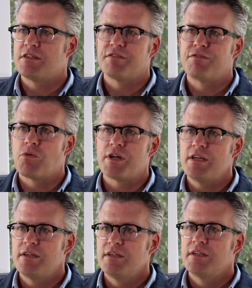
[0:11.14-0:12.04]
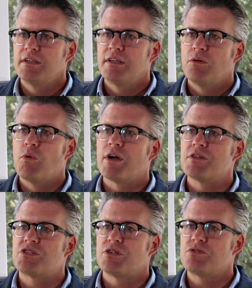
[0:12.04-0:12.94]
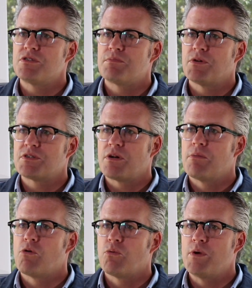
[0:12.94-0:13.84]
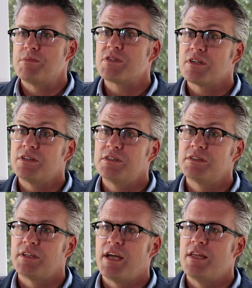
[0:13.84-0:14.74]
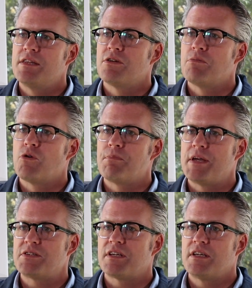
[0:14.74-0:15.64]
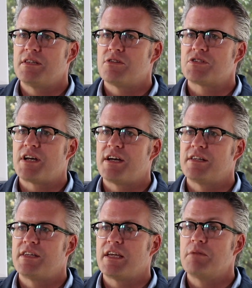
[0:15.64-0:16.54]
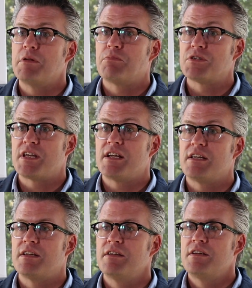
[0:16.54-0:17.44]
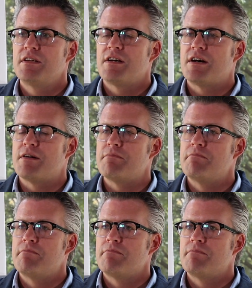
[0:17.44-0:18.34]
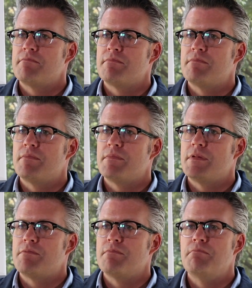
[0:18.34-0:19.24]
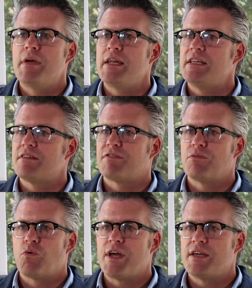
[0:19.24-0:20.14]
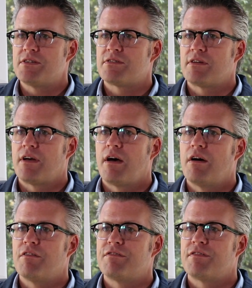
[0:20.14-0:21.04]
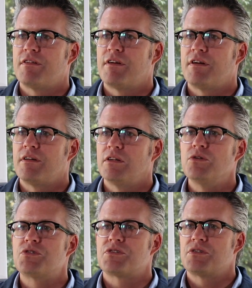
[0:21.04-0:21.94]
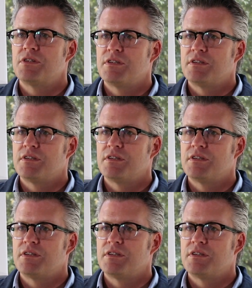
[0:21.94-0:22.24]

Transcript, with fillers: to 40, whereas children's books are more whimsical and they're more basic in their style and they can be presented in uh, many different ways of loose,